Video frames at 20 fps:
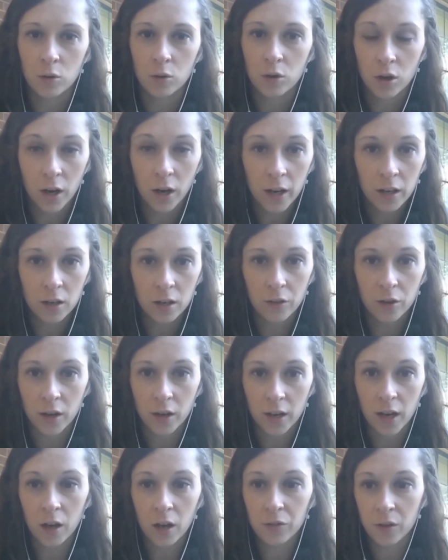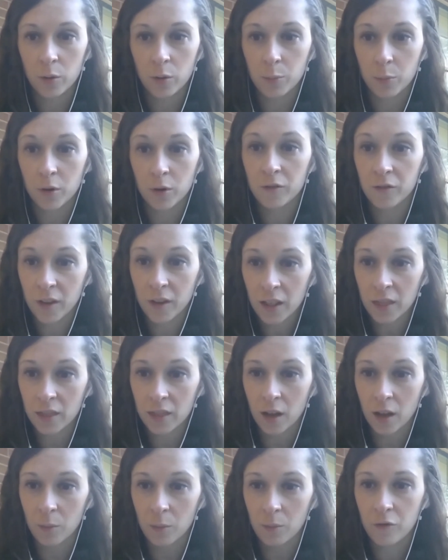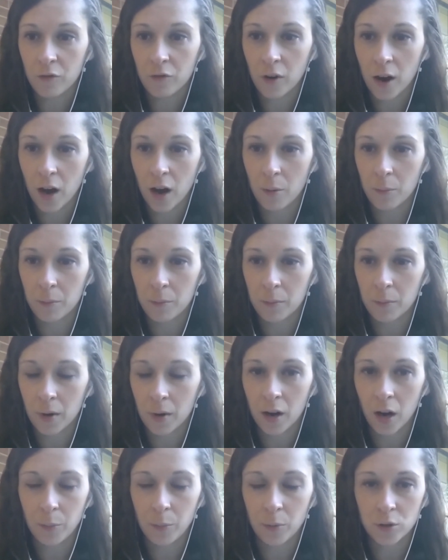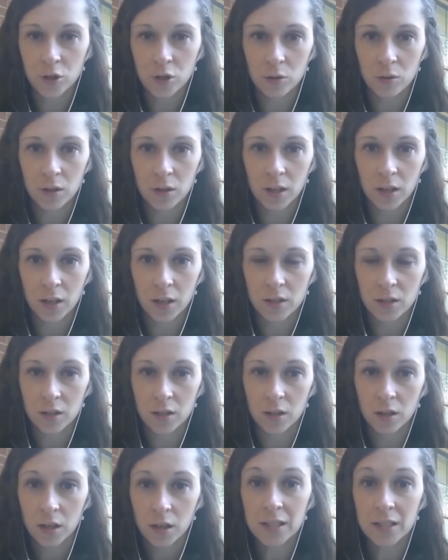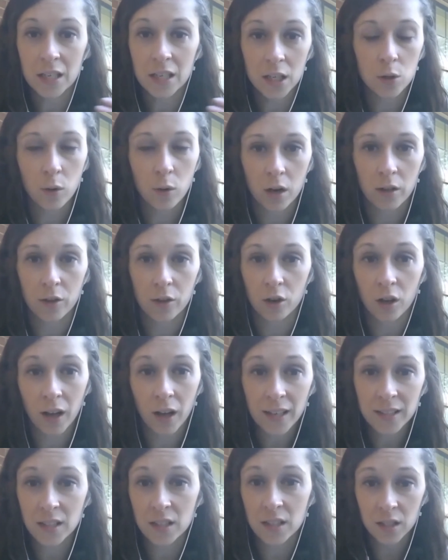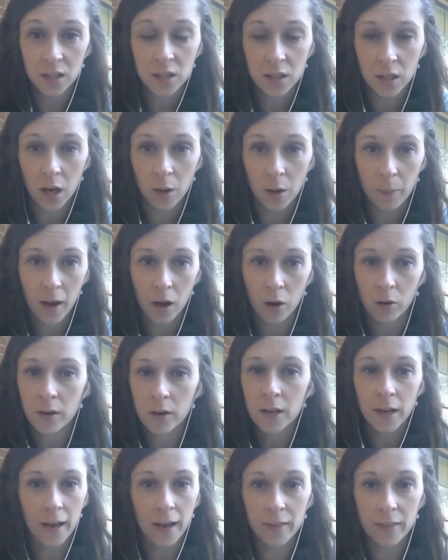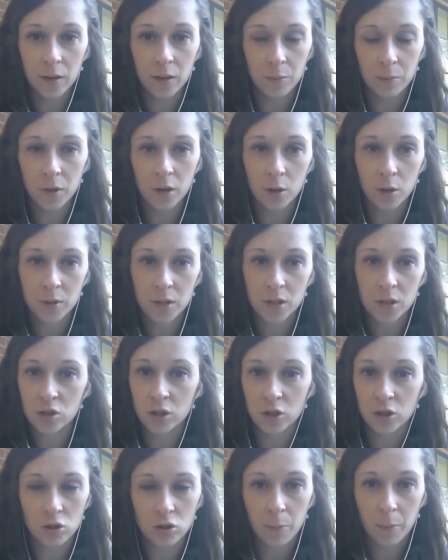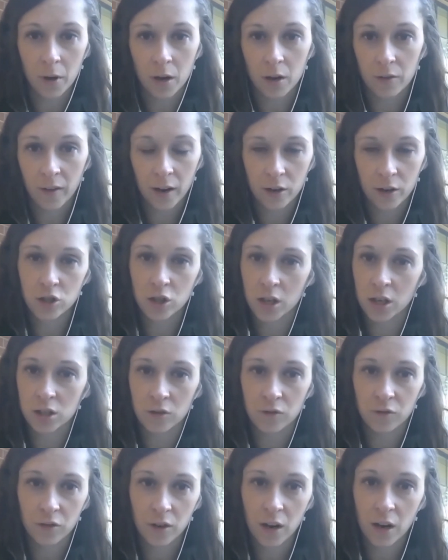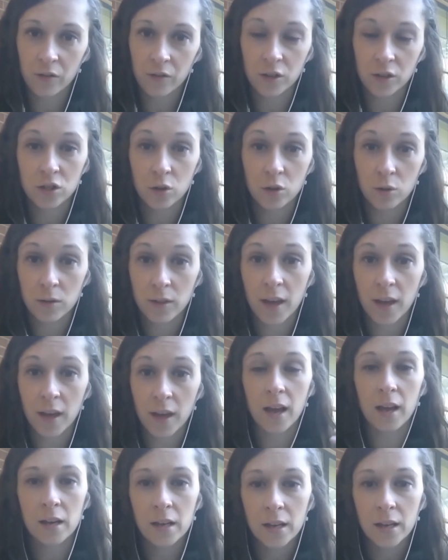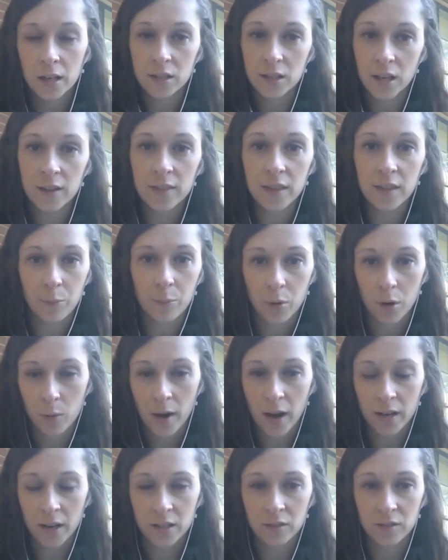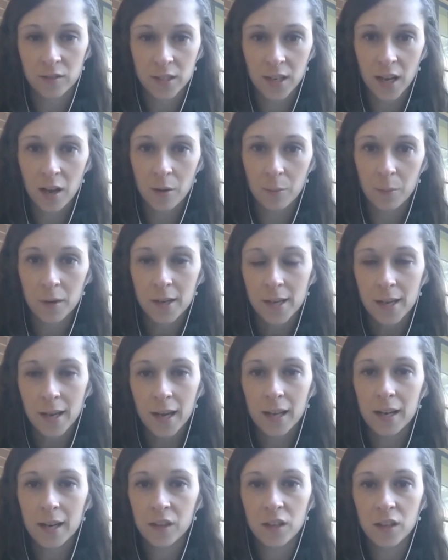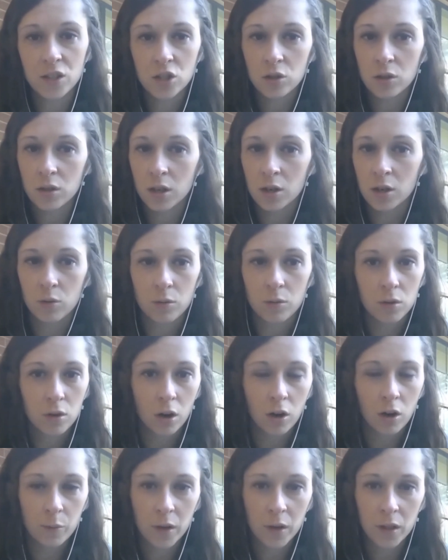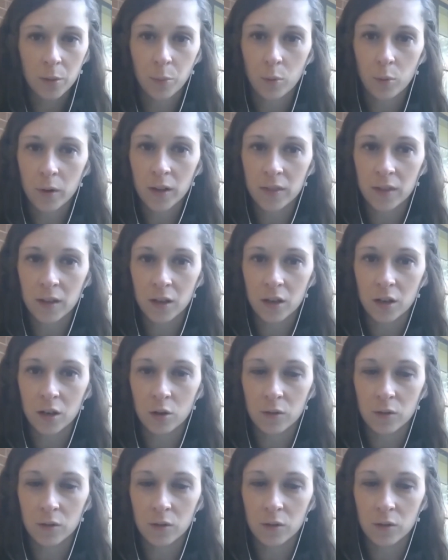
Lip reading: credit on their account that would prevent them from an opportunity to continue on in their classes and stop out and then, potentially drop out of higher education forever. And so they take that proactive step. And I think too, y'all have made the point that,